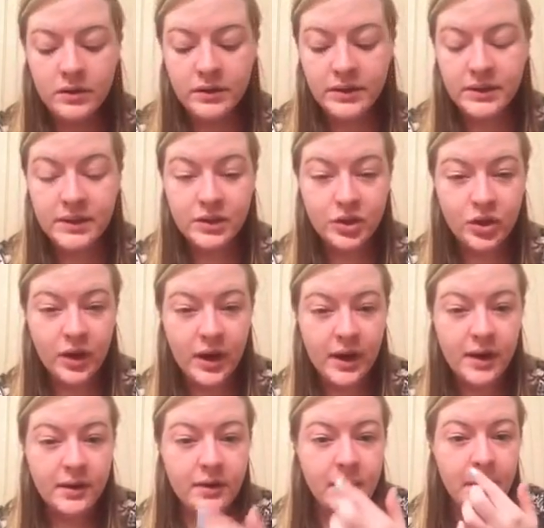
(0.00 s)
this is
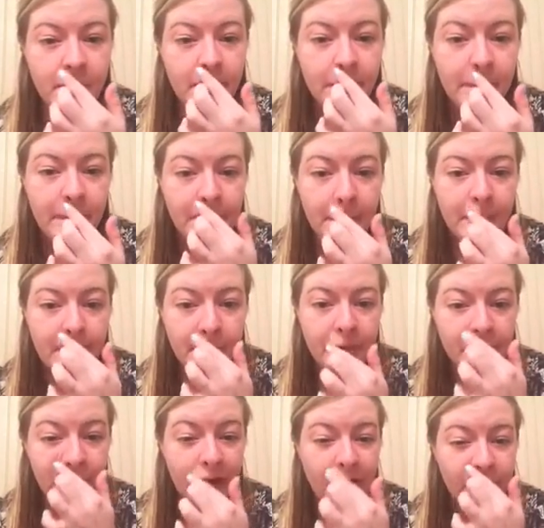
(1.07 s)
great
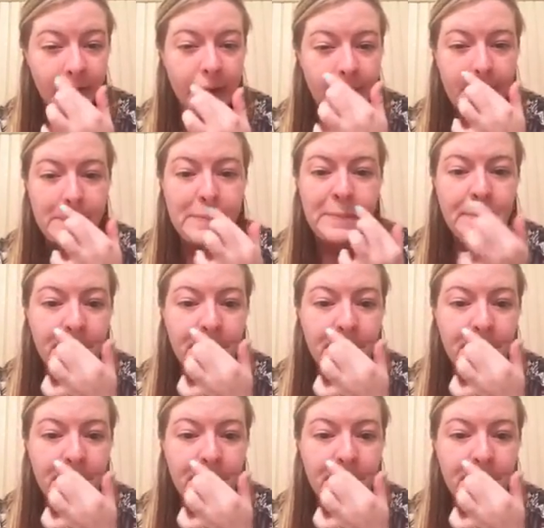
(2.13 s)
for covering it.